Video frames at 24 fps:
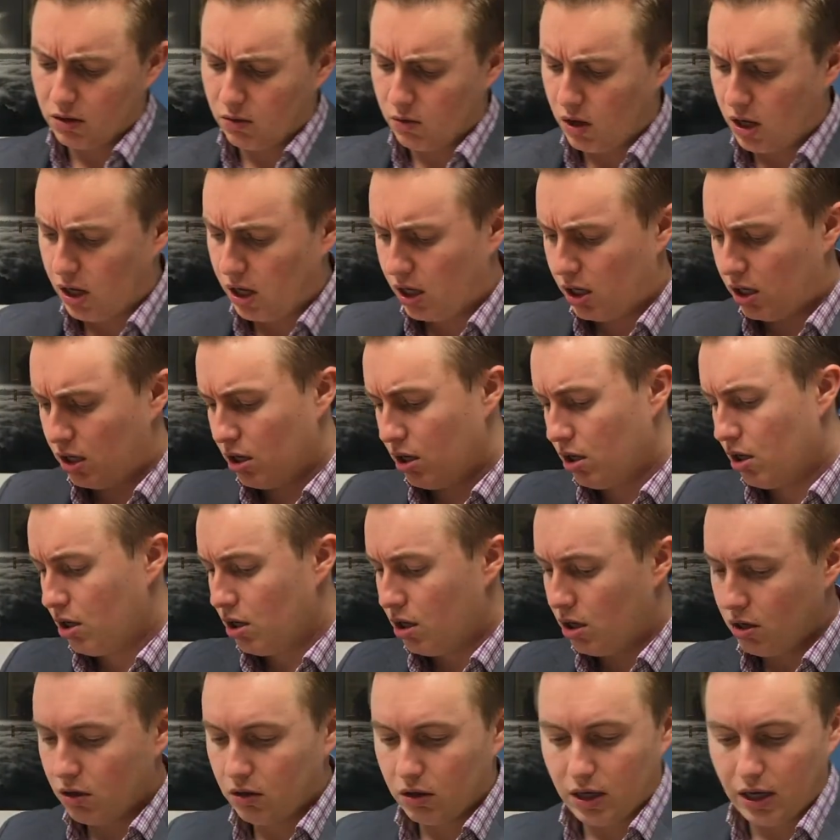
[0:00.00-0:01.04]
and white.
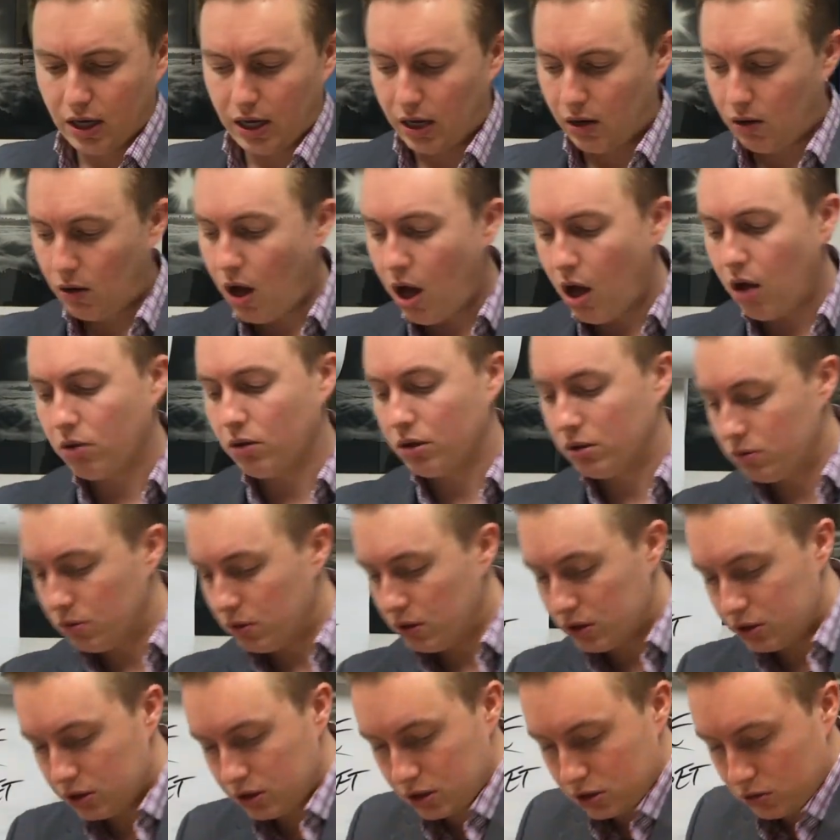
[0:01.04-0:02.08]
Okay. Oh,
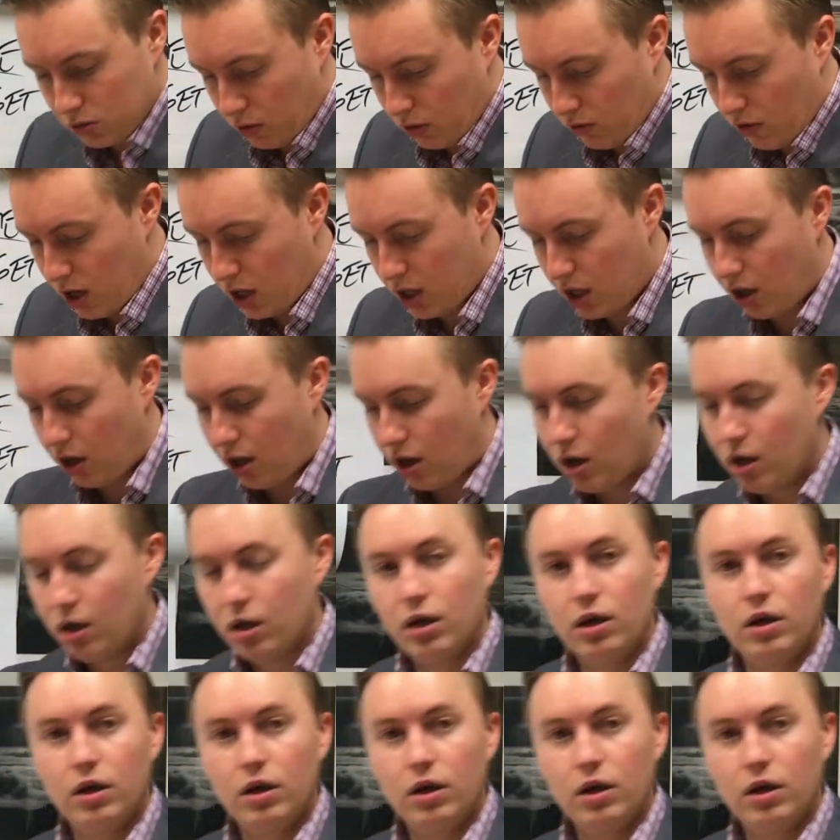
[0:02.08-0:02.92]
what is this one right here?